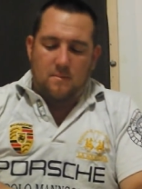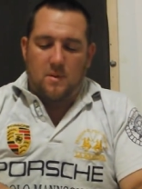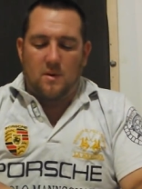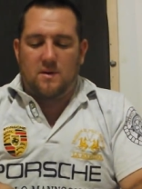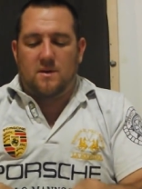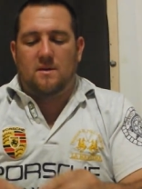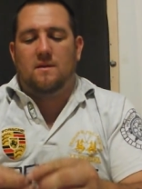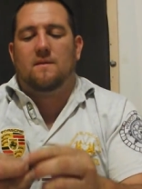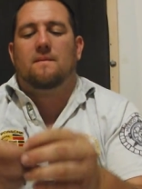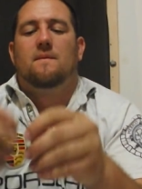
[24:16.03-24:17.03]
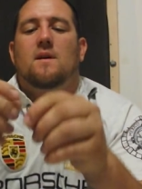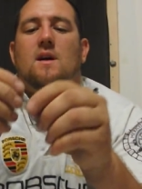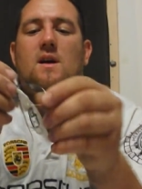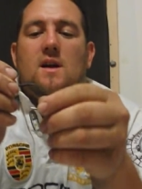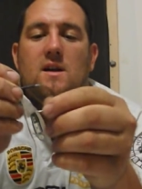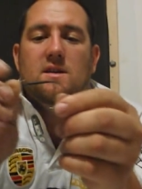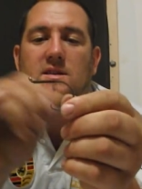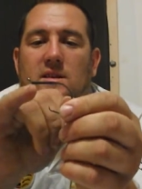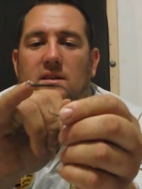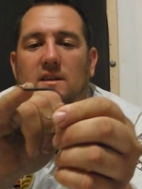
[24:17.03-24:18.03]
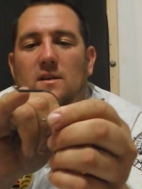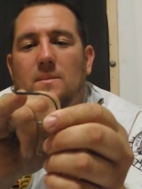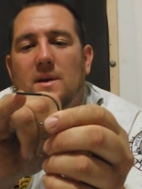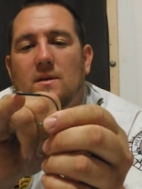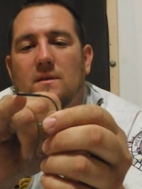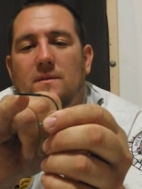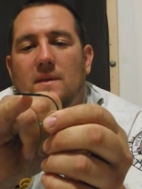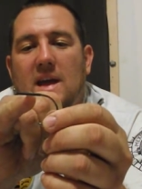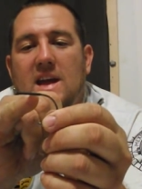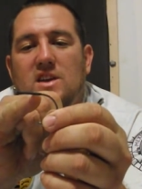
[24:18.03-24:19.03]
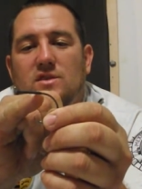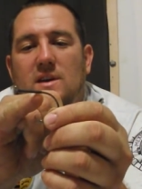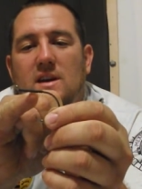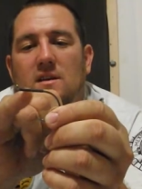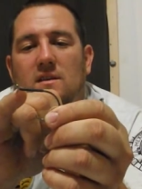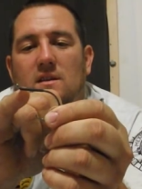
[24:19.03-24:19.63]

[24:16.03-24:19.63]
put just a little bit of heat shrink